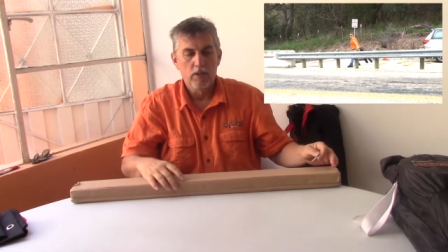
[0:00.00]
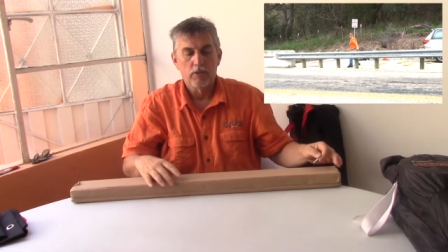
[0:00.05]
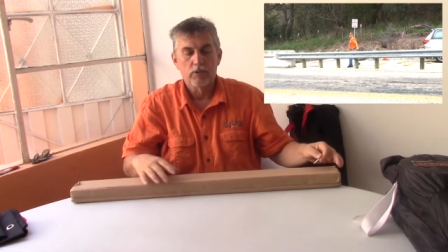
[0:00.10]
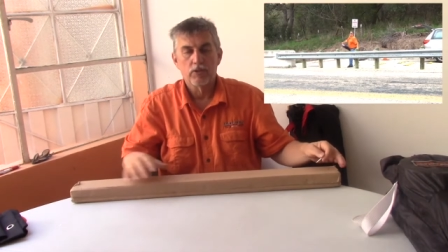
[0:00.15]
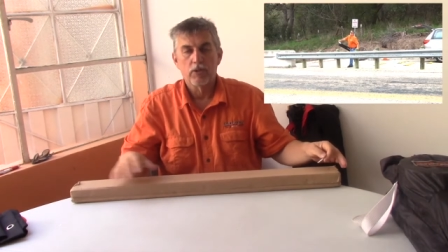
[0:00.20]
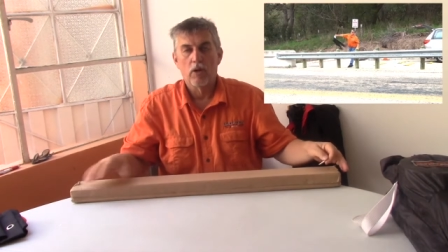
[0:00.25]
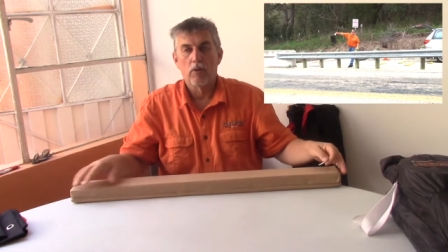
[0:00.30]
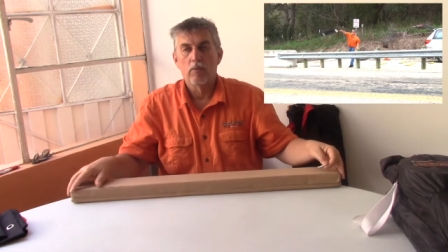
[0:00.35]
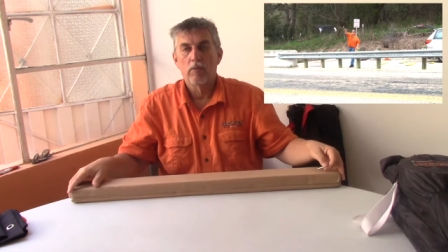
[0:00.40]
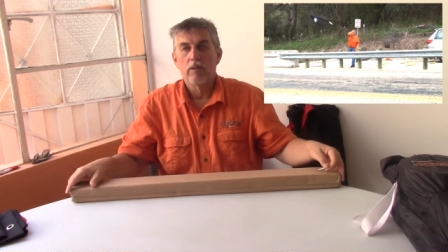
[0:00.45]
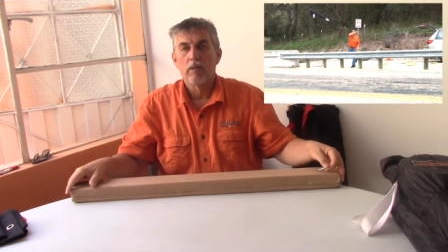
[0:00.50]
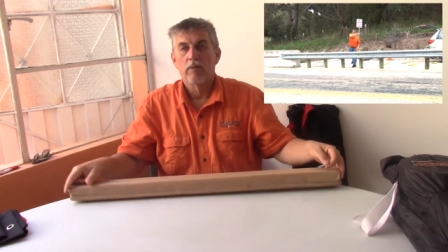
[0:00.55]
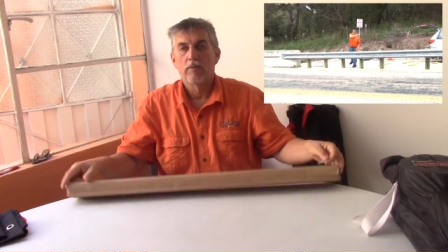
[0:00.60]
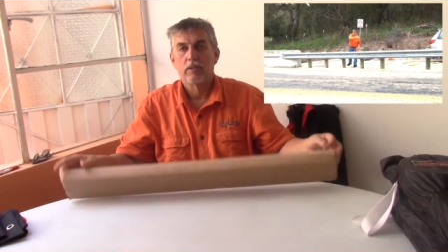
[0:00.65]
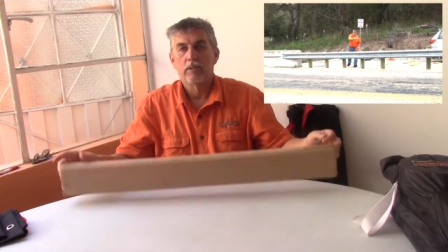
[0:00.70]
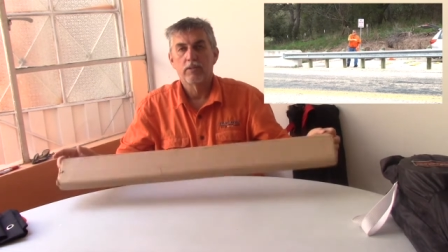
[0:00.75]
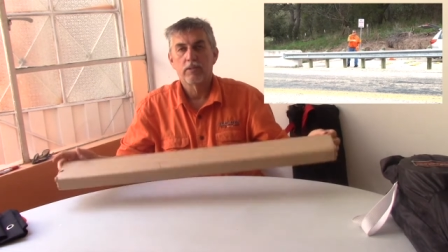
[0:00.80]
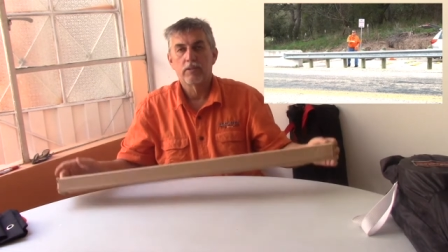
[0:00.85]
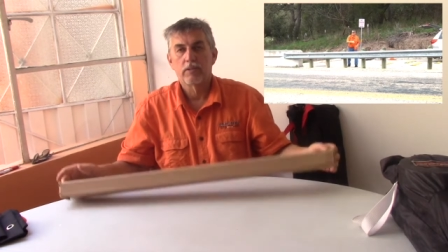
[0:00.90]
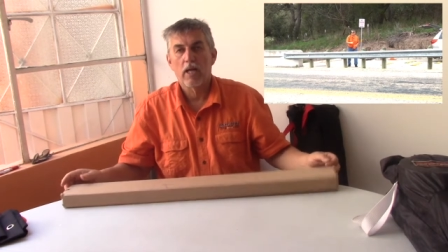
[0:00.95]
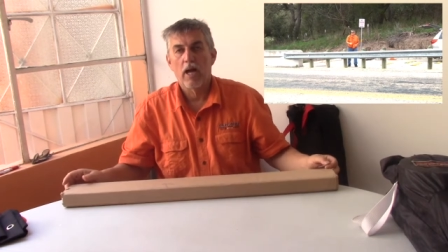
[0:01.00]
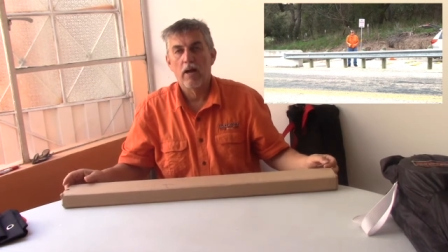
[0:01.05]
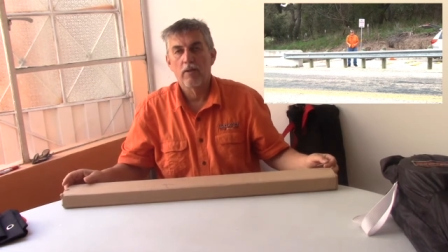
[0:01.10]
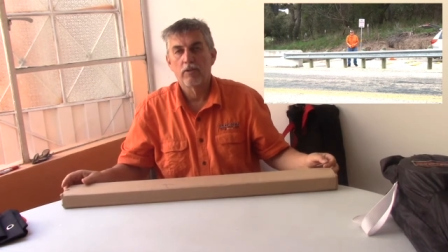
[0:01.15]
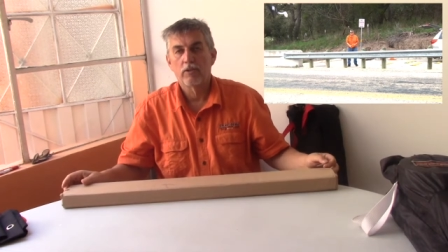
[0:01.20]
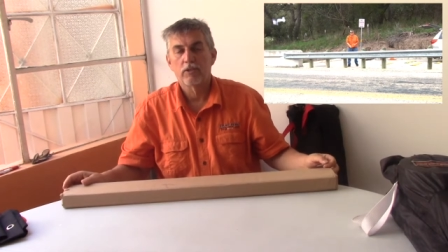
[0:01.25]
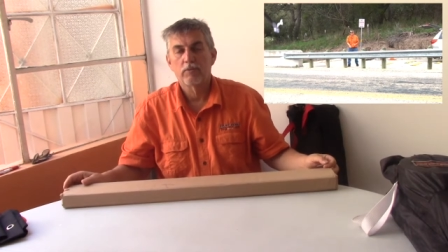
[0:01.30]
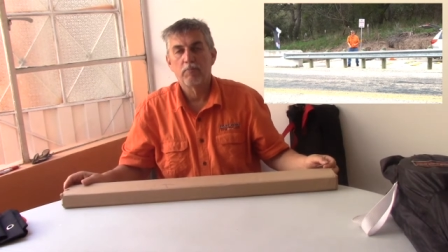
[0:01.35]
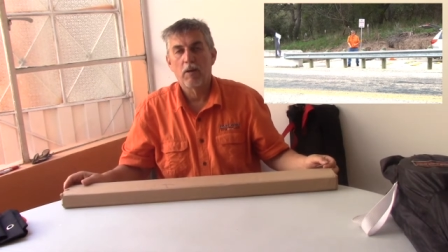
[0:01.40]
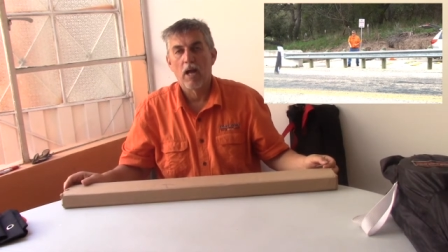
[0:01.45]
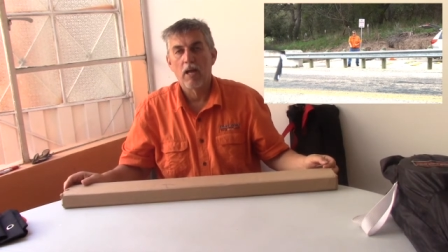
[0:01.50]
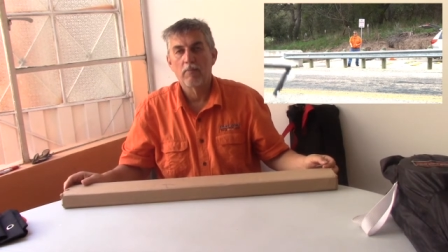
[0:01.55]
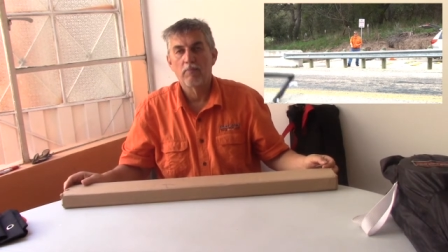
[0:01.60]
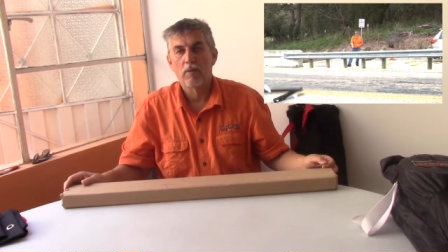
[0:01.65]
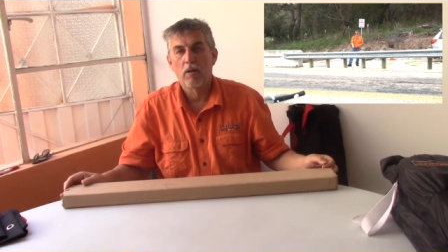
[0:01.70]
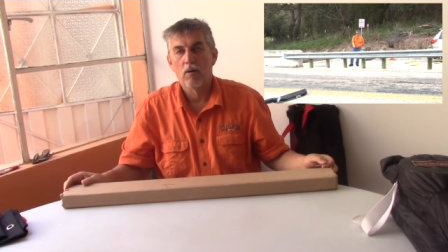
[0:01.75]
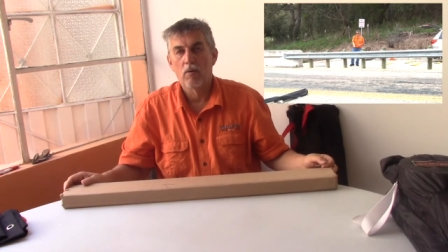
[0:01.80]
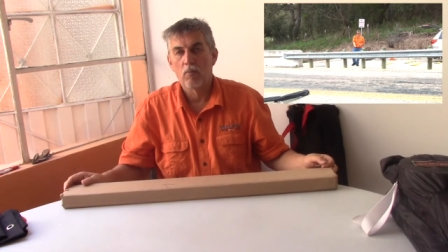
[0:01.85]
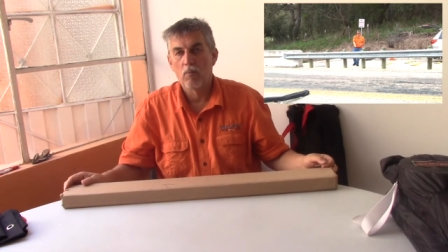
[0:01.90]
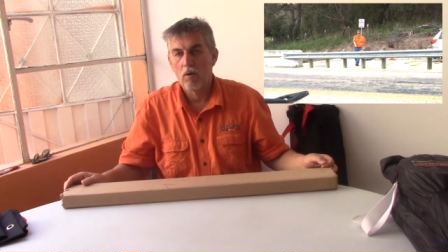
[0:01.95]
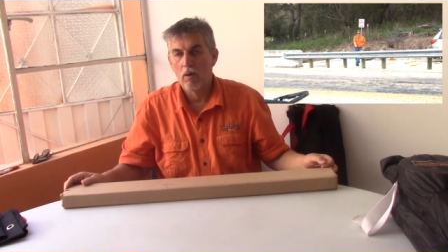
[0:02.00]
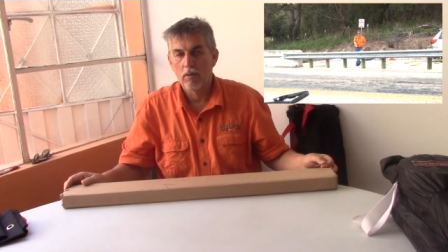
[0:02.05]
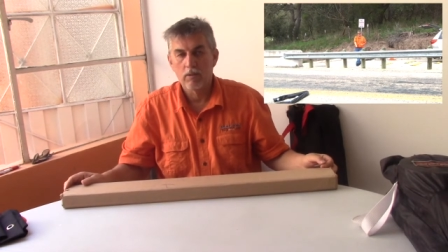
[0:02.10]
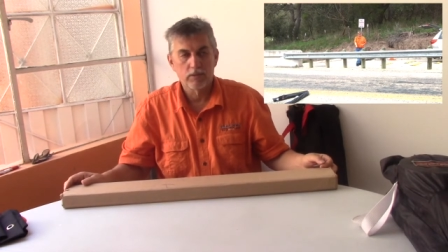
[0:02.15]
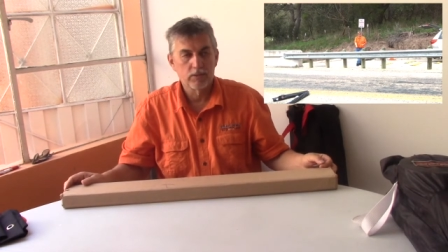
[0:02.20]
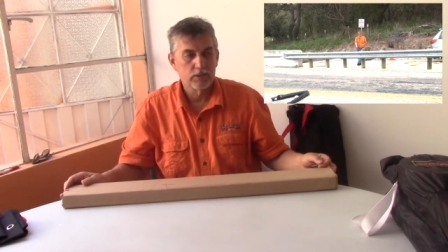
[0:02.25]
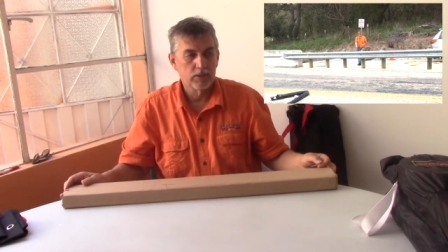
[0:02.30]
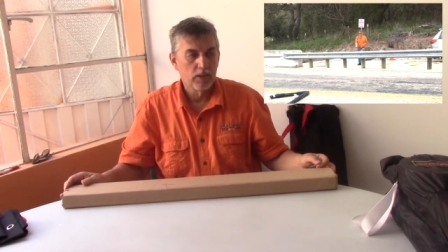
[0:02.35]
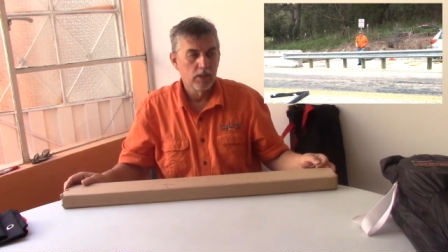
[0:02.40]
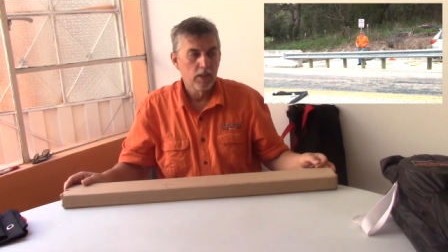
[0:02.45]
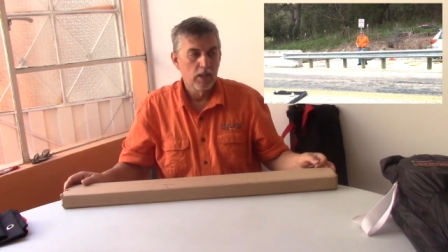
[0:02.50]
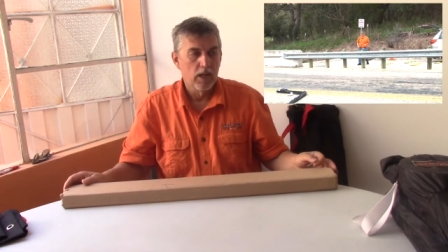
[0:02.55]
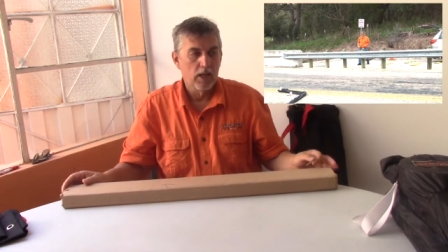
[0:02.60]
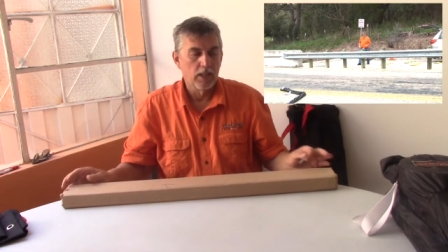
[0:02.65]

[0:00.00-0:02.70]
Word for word: So this is how the spike belt works.